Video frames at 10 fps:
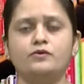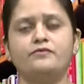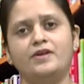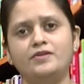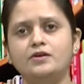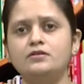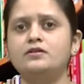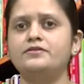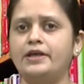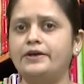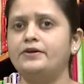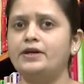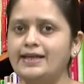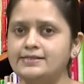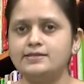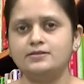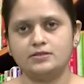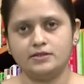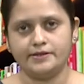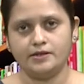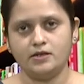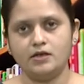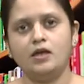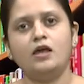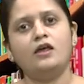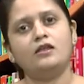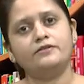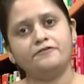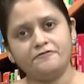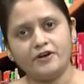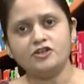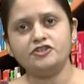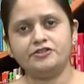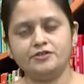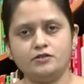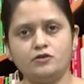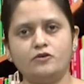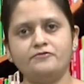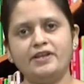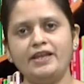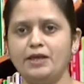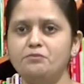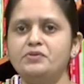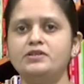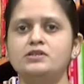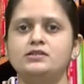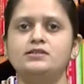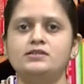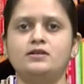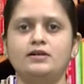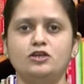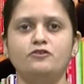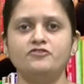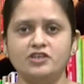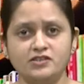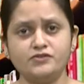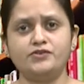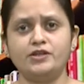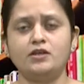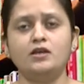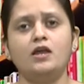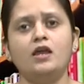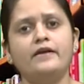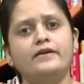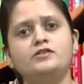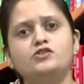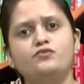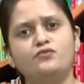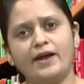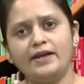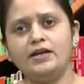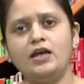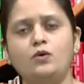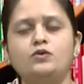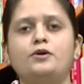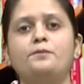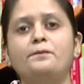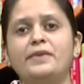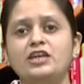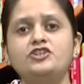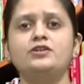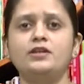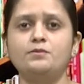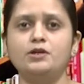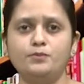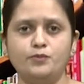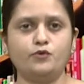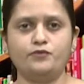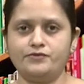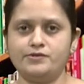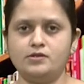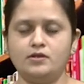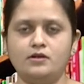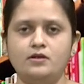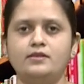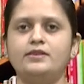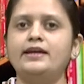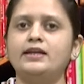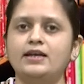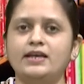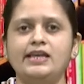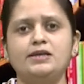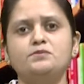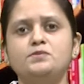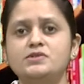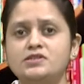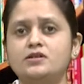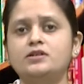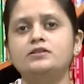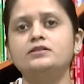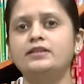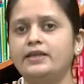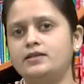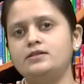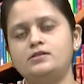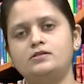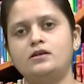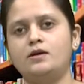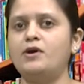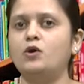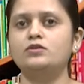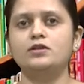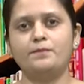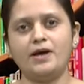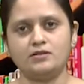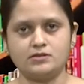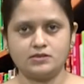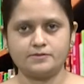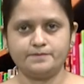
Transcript: whether the theatre existed. The function of an empirical study of history is to find out measurable proofs that claim certain things about the past.